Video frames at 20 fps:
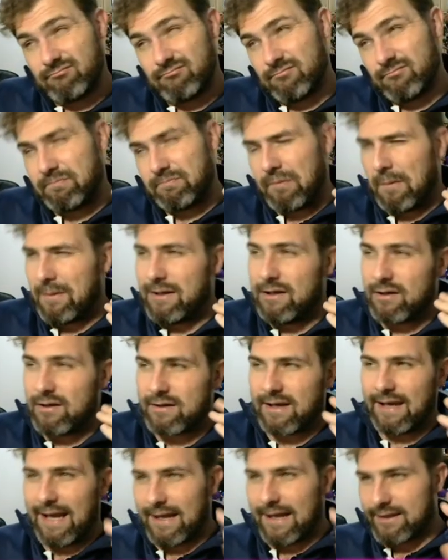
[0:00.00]
probably
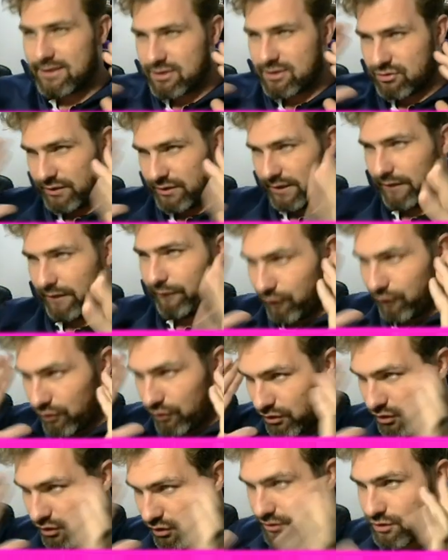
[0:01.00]
looking at the screen for a
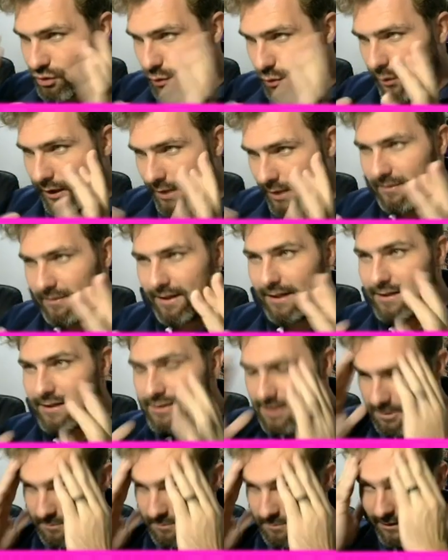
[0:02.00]
good 20 minutes,
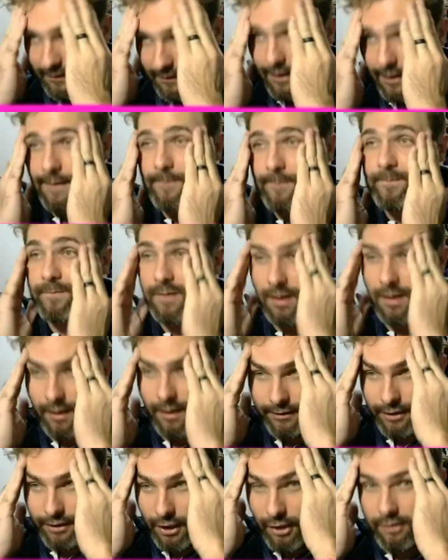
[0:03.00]
just being like, I
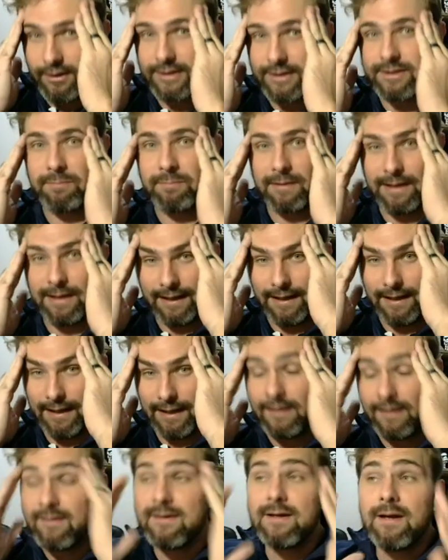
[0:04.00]
know there's a play
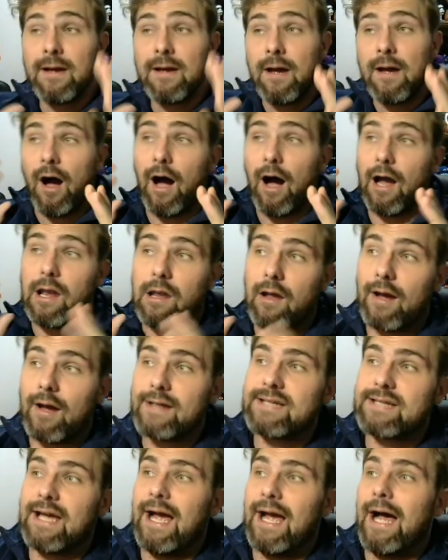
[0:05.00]
here. I
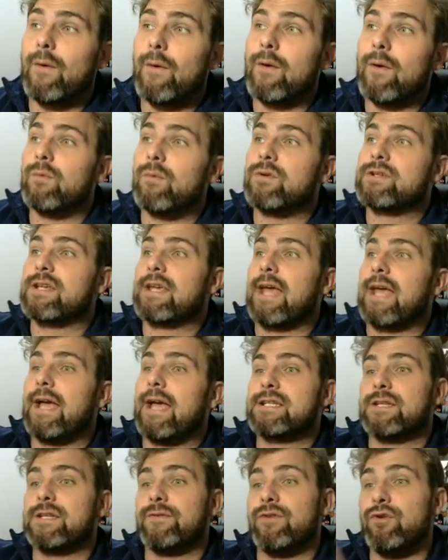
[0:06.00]
liked it how it was a
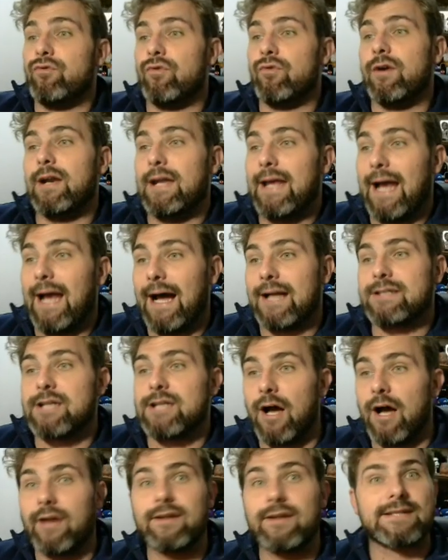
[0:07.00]
case of you really had to
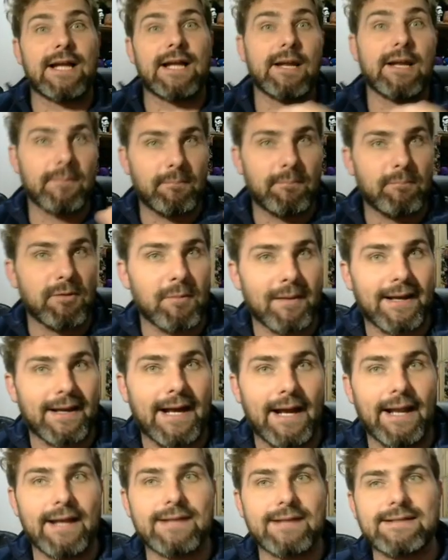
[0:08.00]
understand the
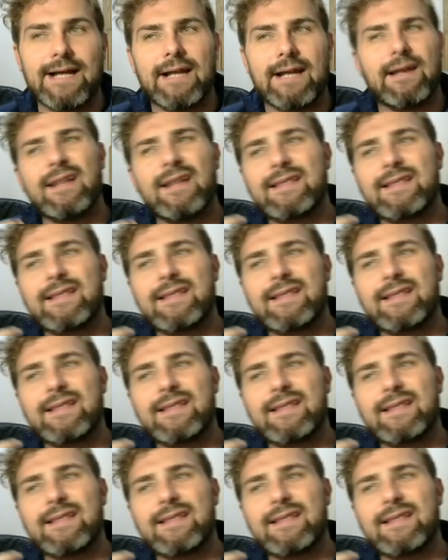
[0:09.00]
mechanics. And